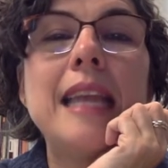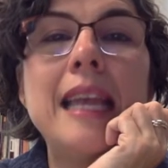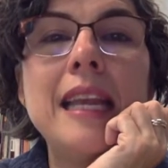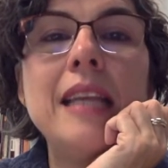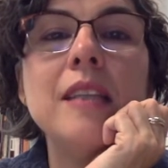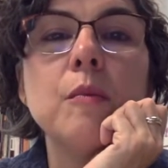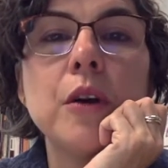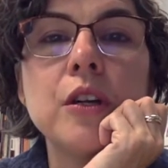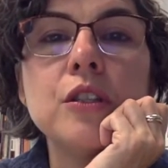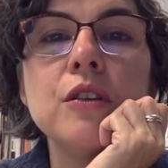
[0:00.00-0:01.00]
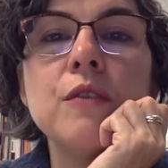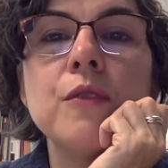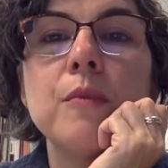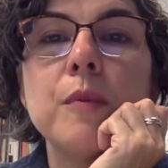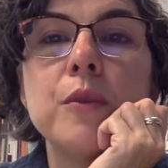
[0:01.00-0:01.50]
any departure
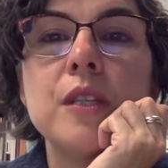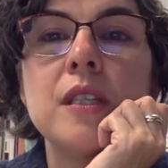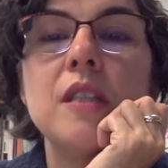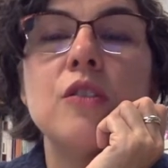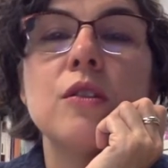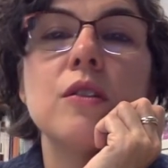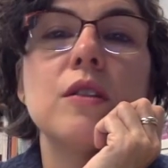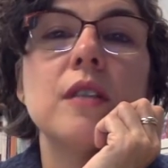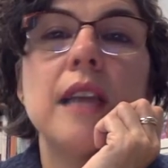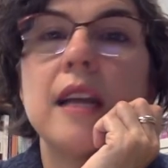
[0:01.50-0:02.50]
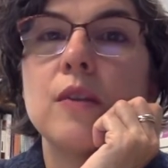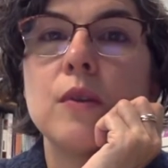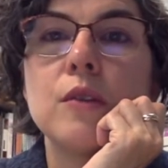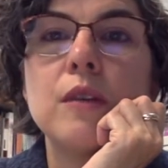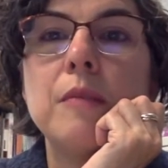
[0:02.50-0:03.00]
from the procedures
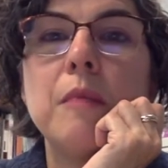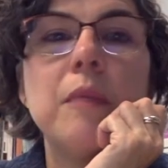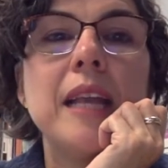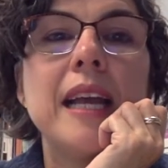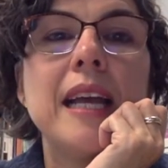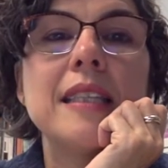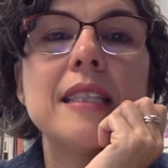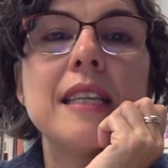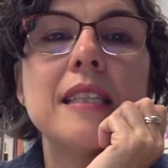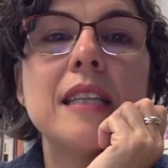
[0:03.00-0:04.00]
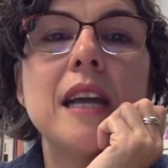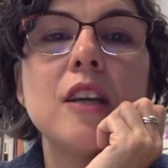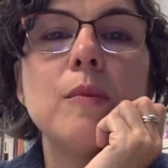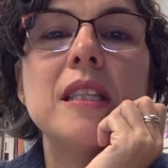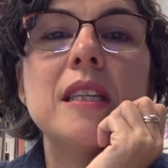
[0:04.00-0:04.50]
and/or treatment plans as
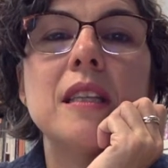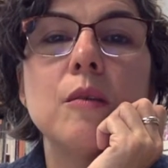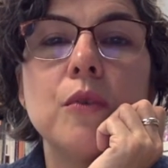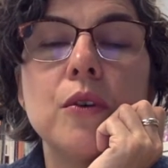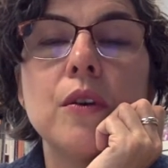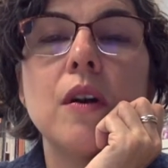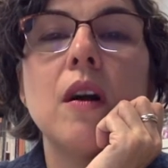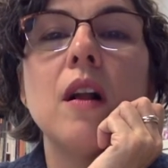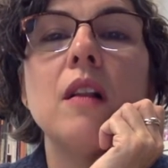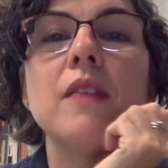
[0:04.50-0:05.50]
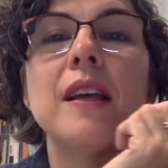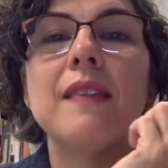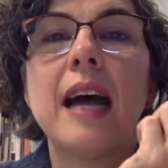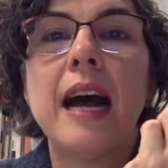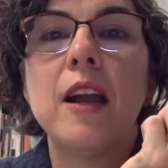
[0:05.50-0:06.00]
documented in the protocol that
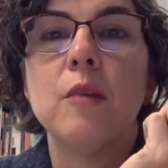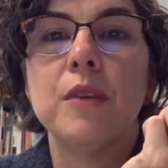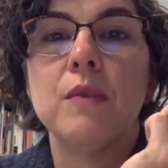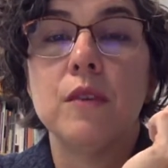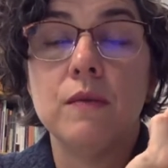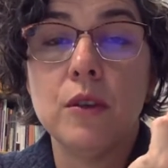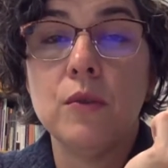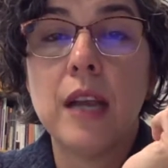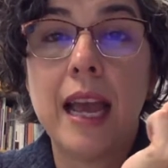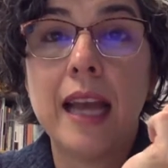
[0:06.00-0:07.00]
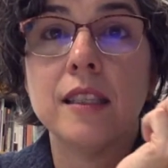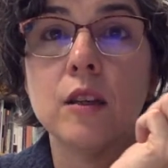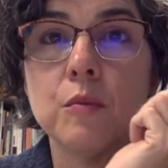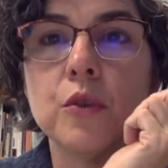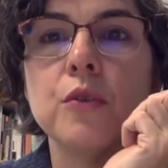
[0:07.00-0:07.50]
the IRB reviewed and
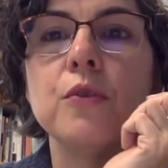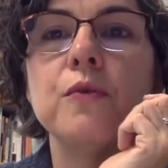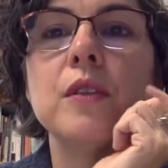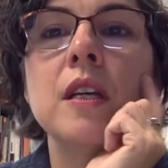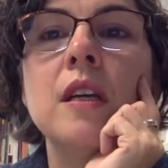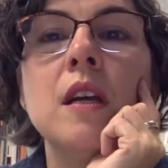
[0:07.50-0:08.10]
approved.